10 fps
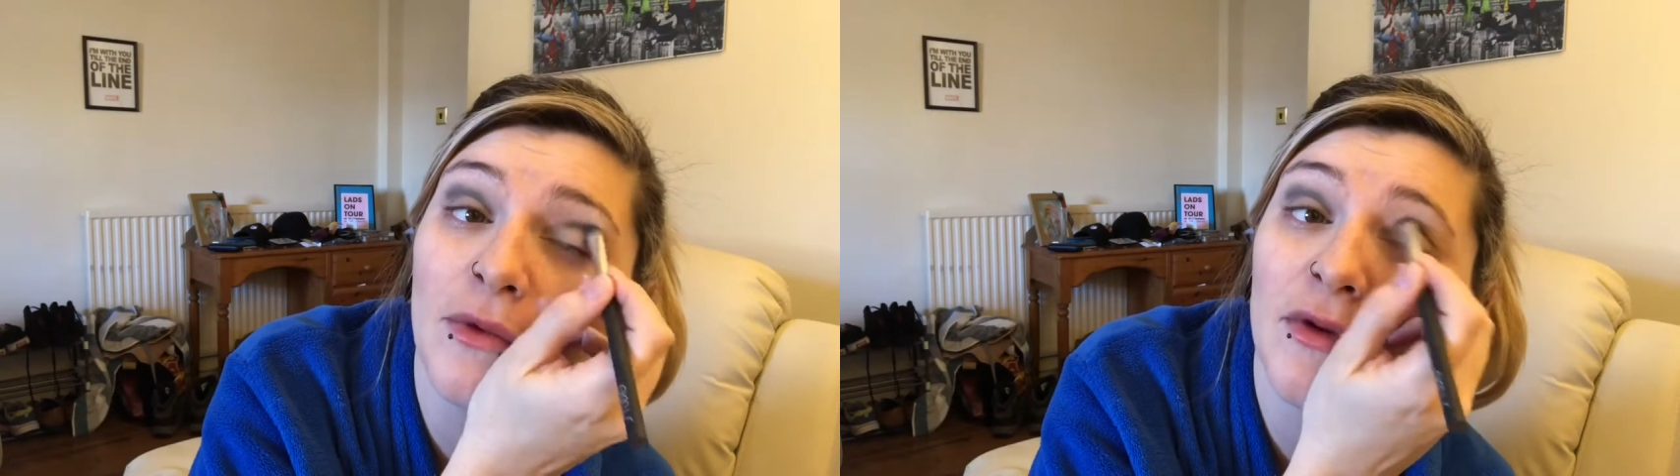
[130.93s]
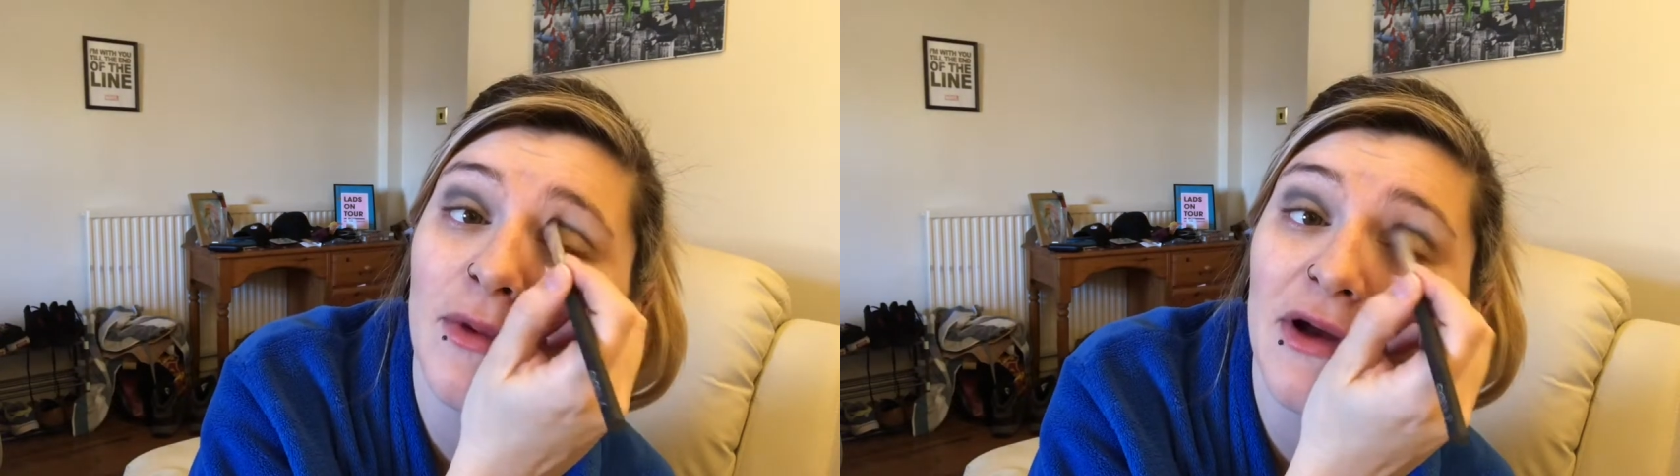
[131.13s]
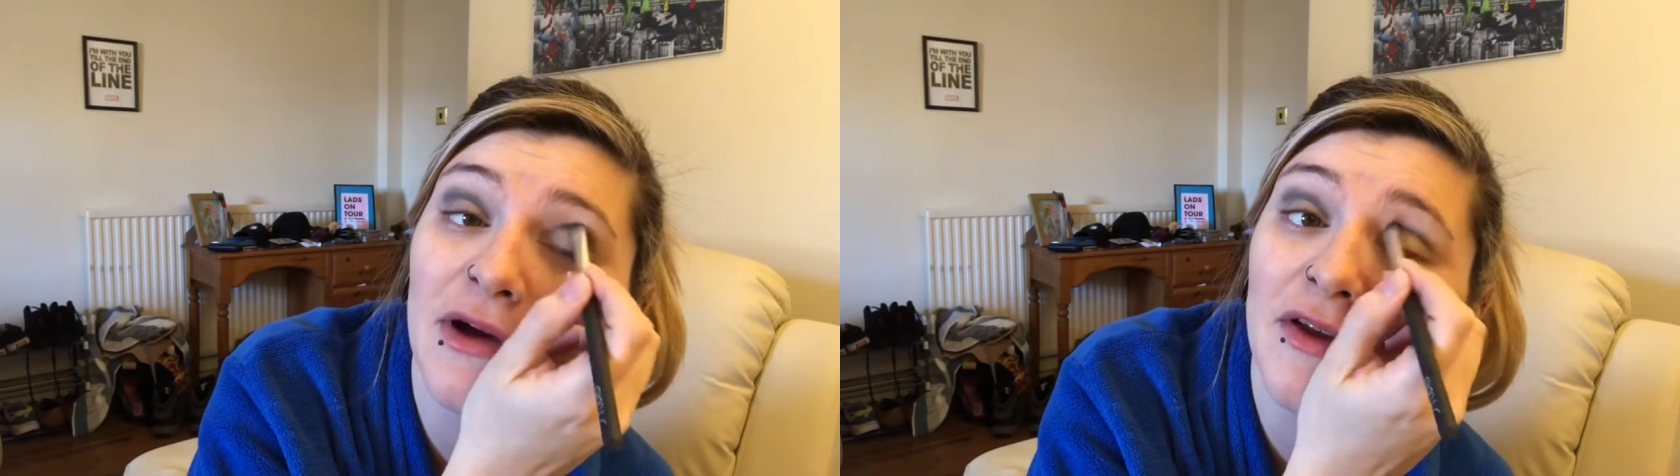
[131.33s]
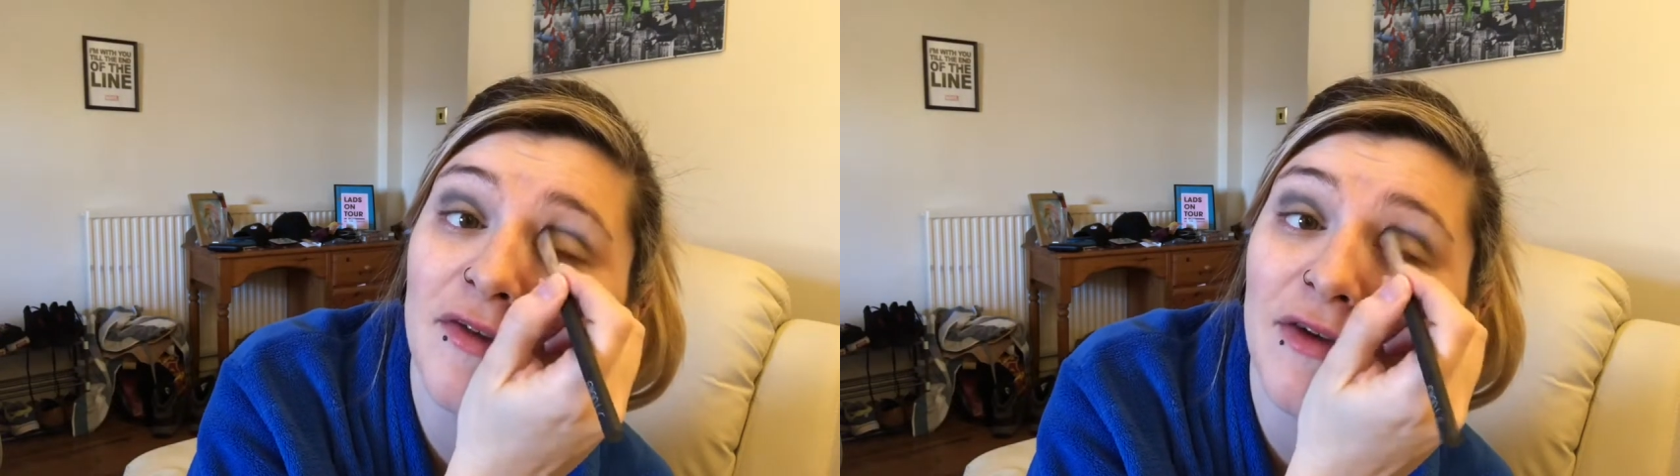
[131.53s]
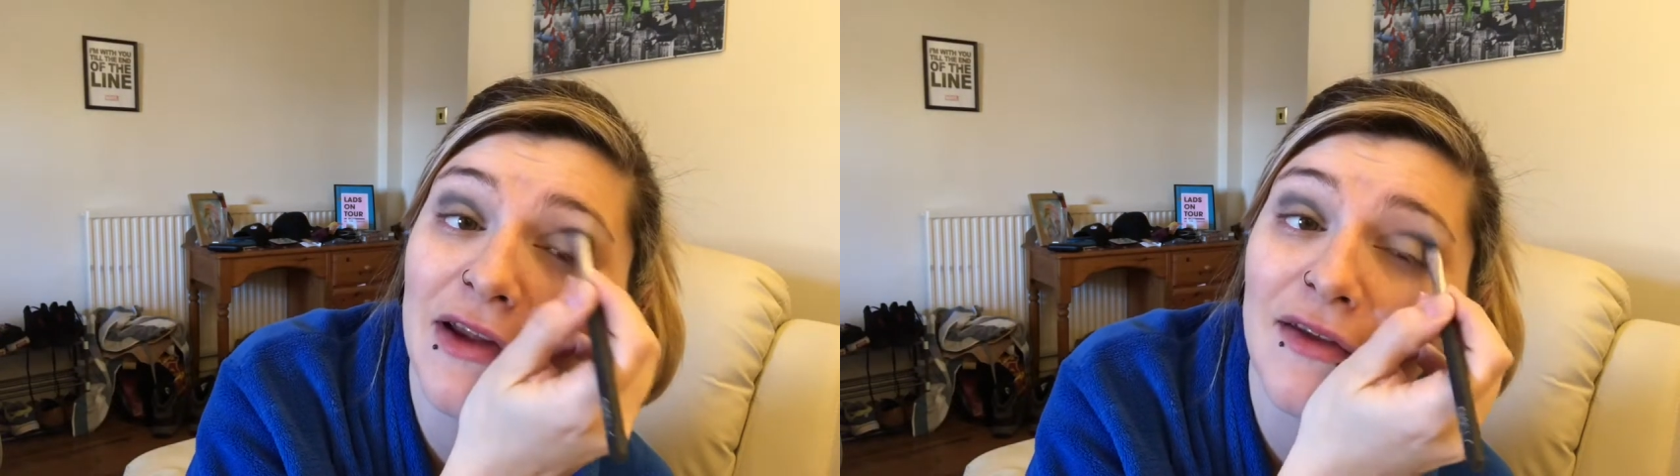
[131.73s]
of my eyes
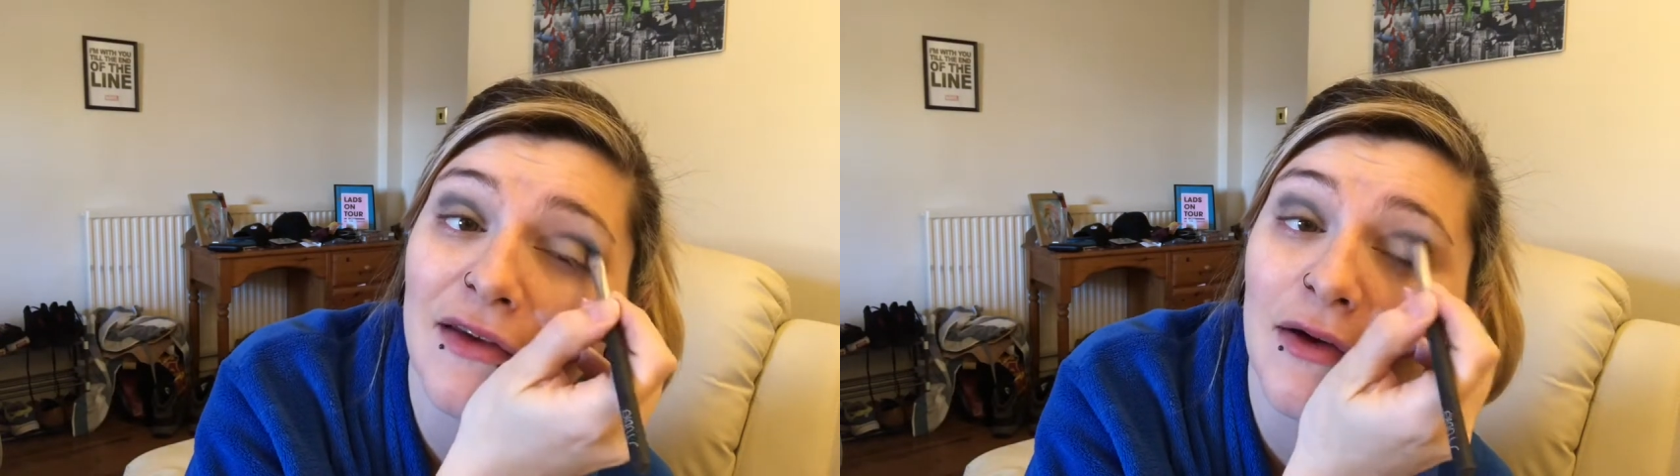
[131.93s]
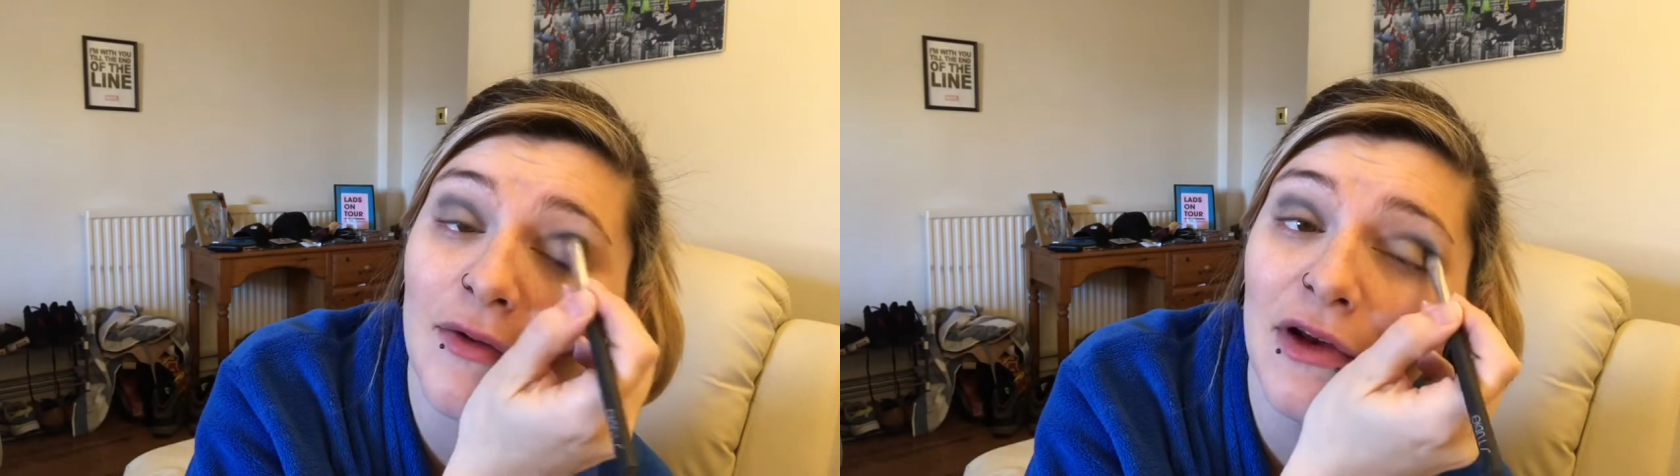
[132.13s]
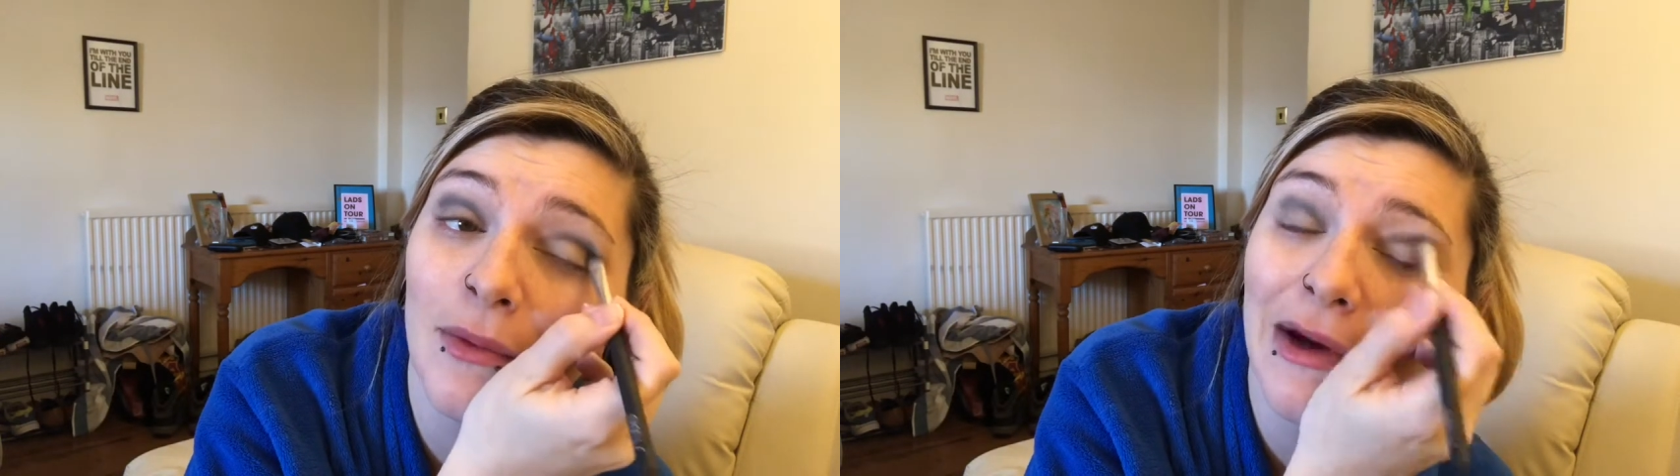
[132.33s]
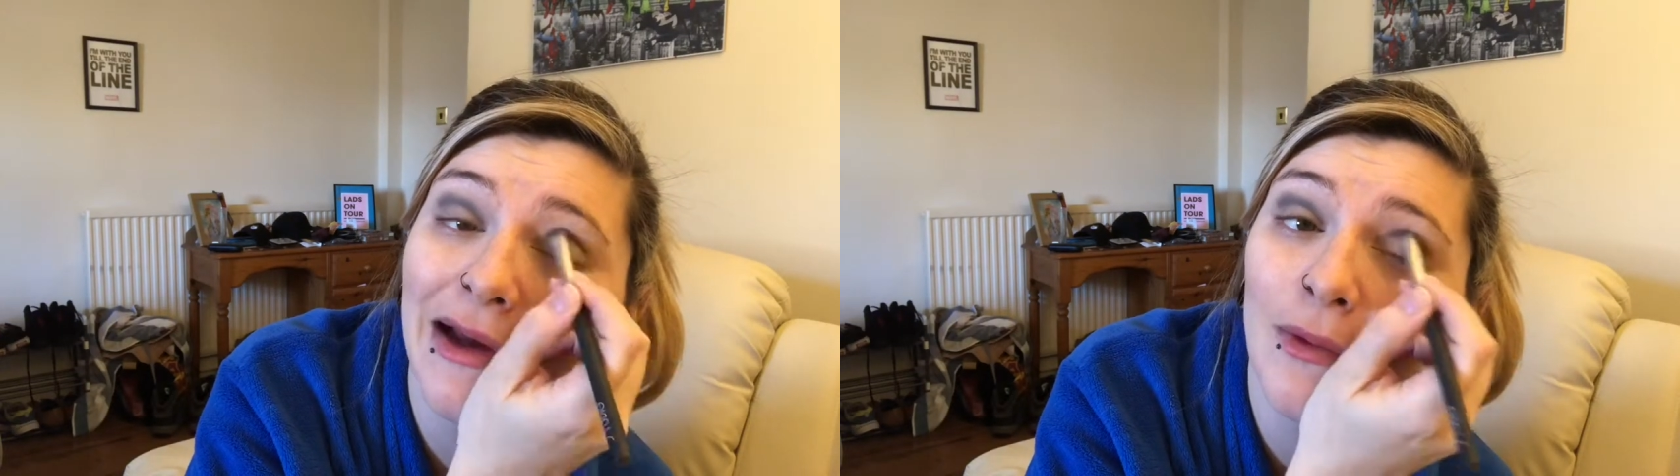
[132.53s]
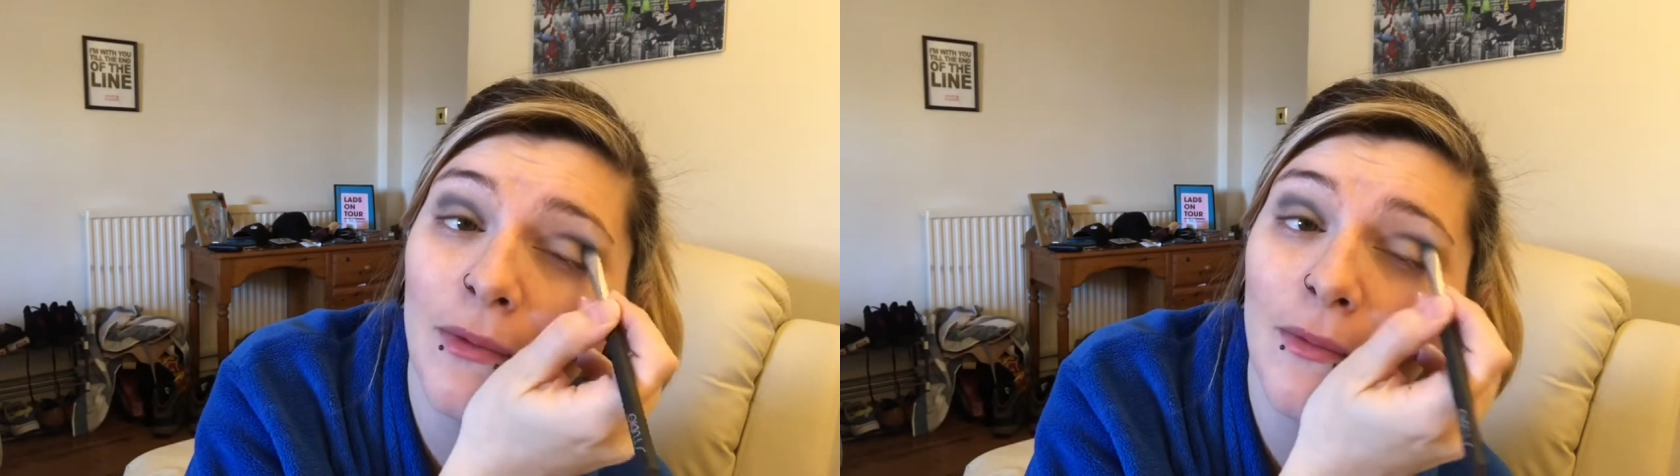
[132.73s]
fans out really well